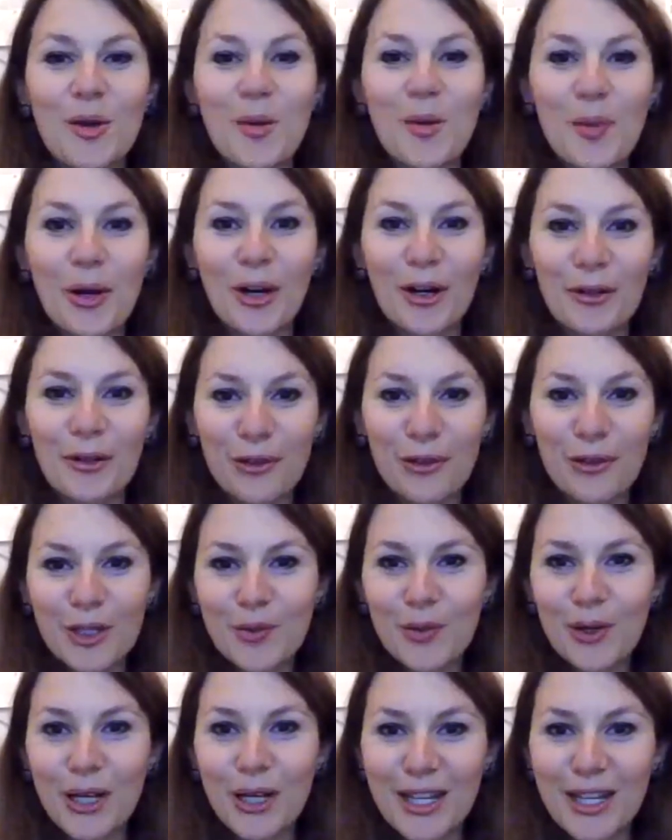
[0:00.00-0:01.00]
a
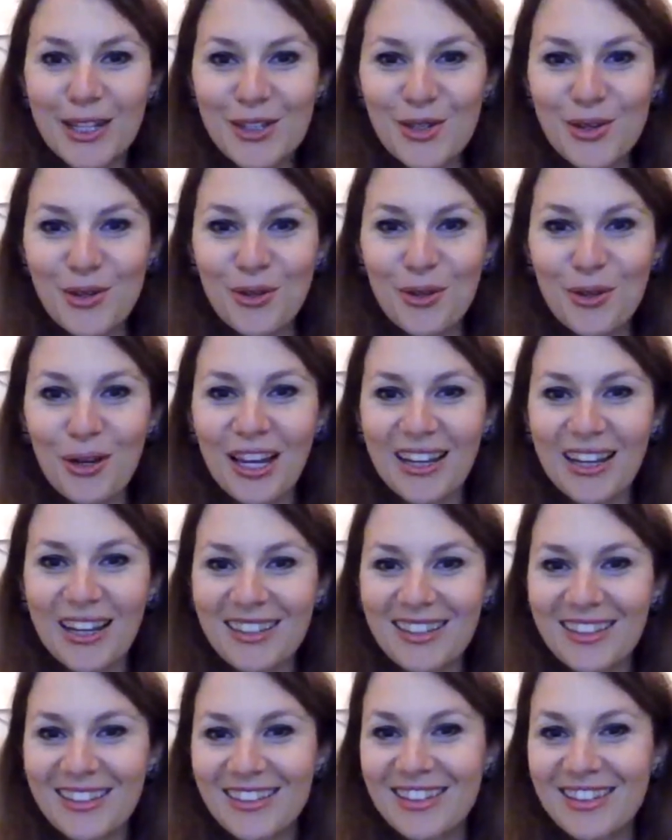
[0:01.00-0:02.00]
perfect way to
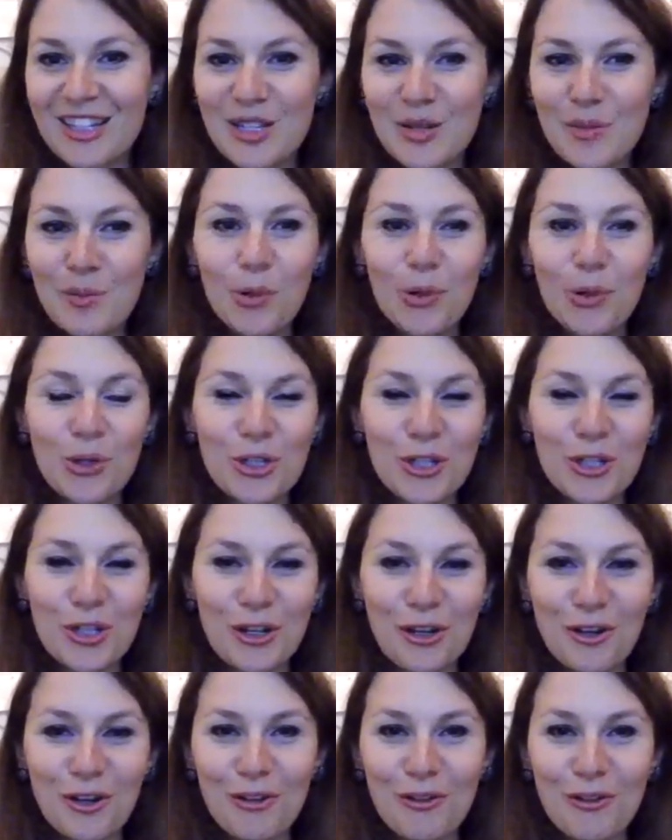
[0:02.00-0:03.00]
end this
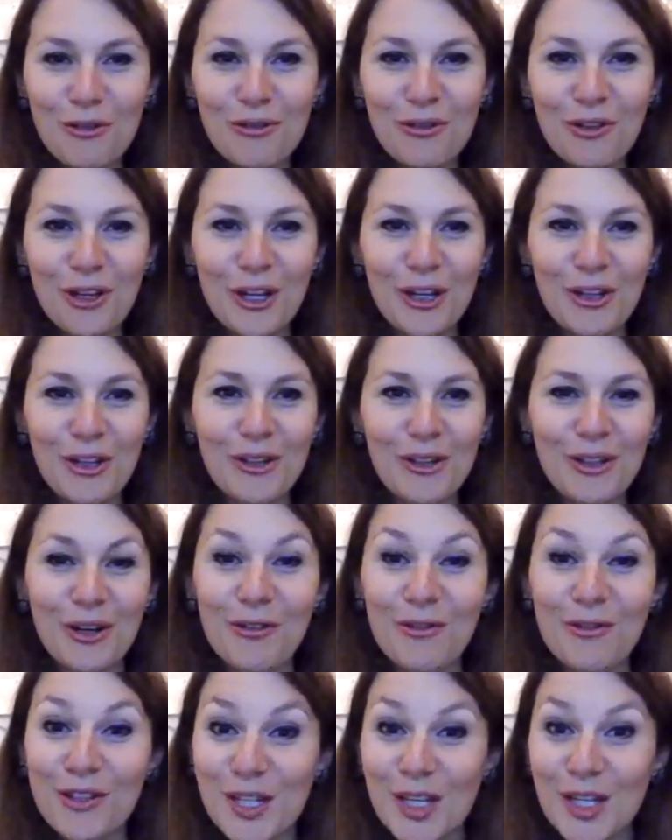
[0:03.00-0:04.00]
portion of the
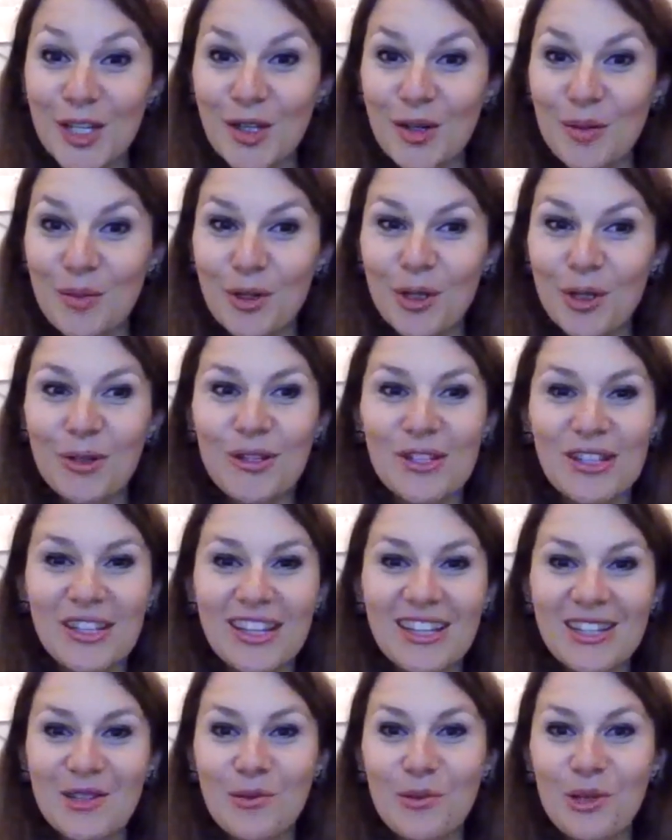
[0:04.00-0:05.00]
conversation, because
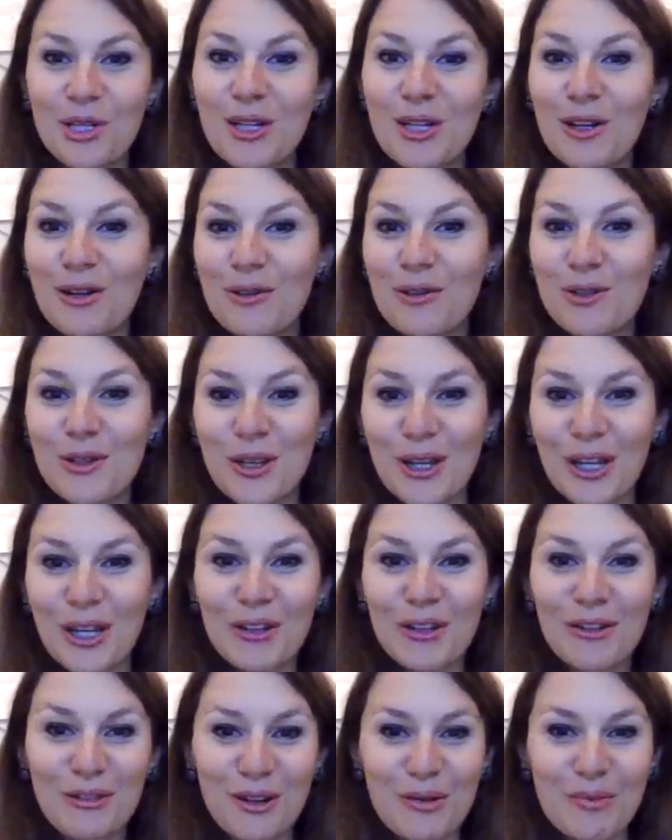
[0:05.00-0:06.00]
yes, we'd love to
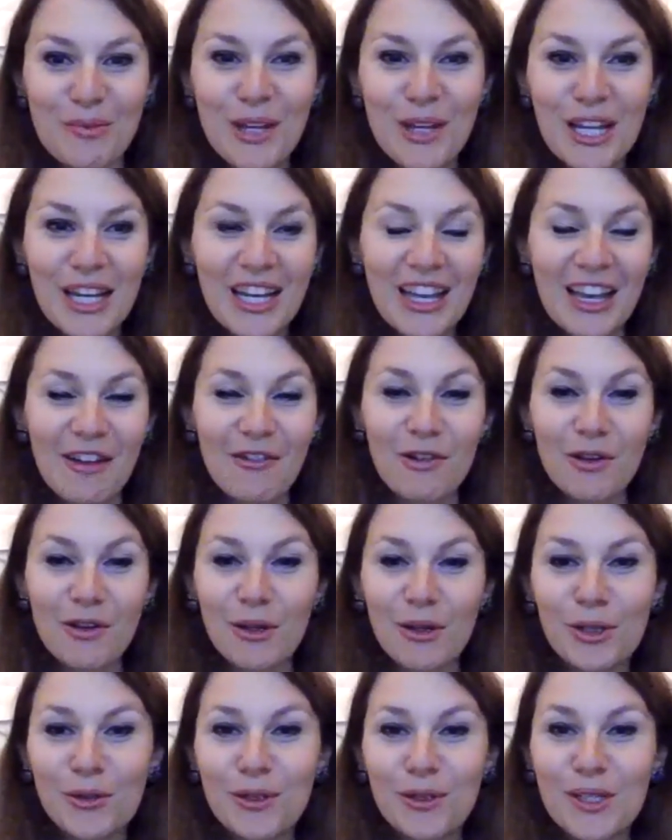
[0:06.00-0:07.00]
hear from
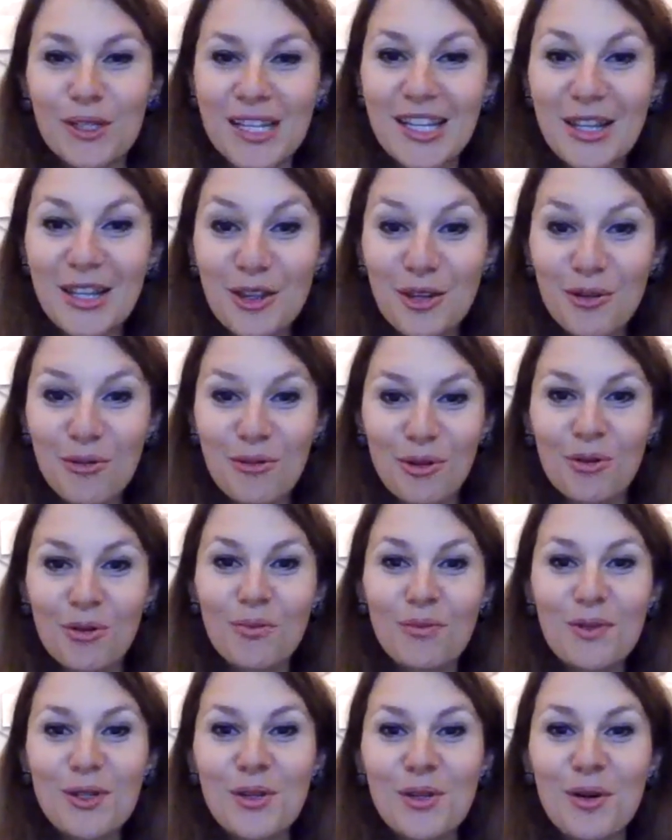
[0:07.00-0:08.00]
everyone who is in the
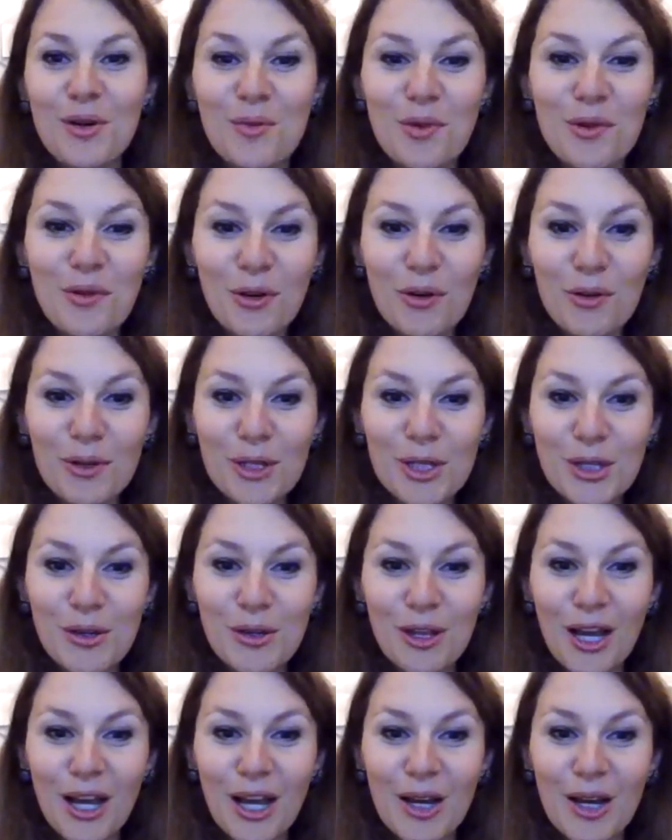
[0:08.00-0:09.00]
room. So before we
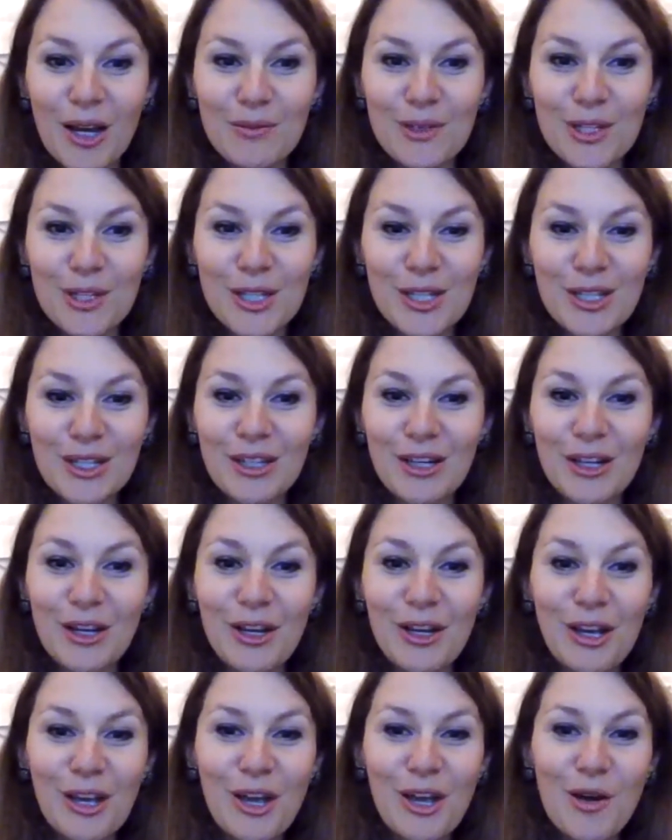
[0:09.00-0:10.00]
do that, I'm just
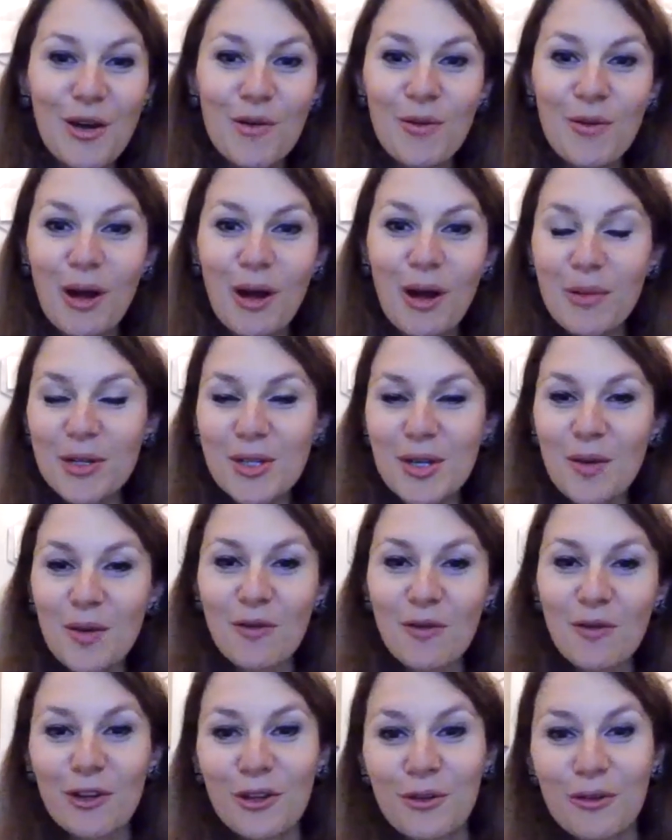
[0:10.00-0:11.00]
gonna wrap us
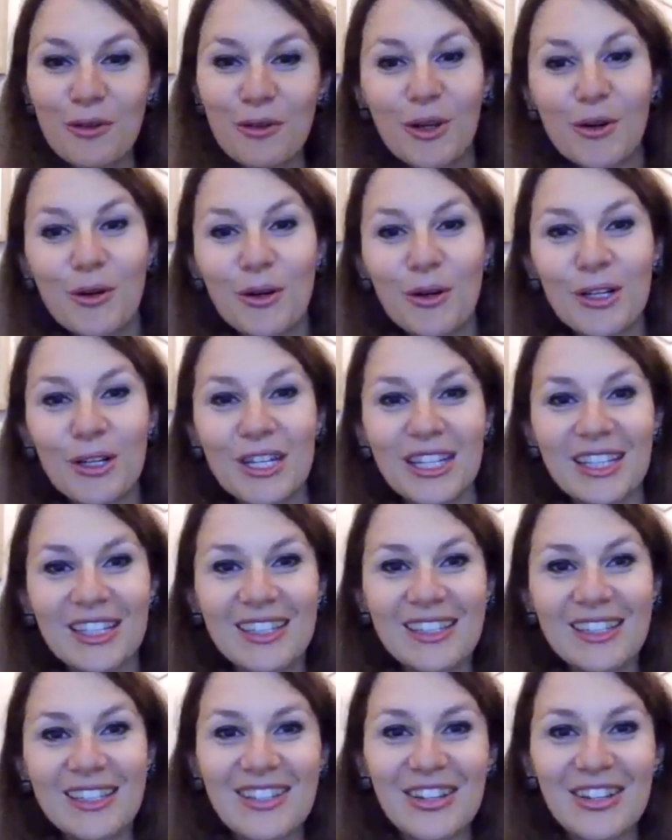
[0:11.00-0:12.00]
up for the
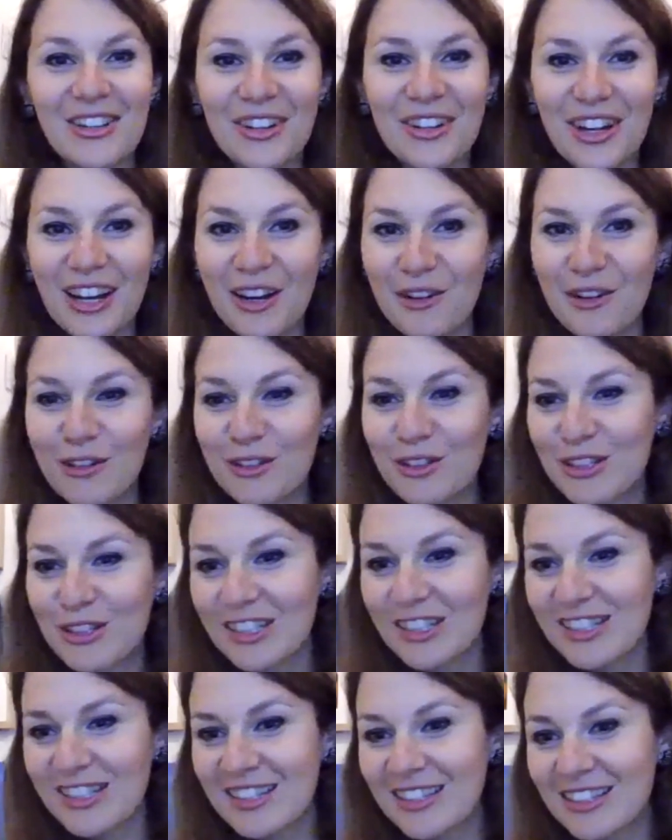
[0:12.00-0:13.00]
recording. So I will
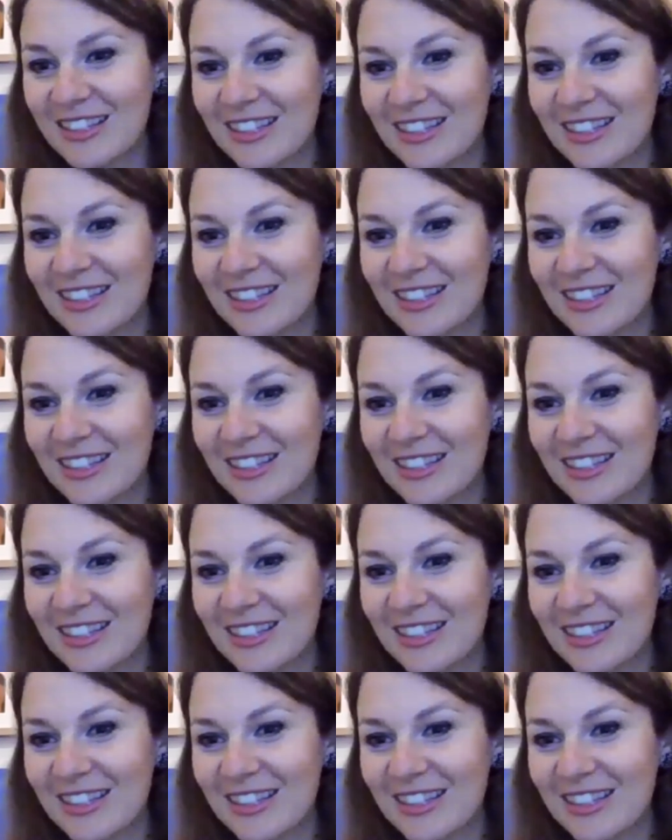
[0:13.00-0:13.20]
just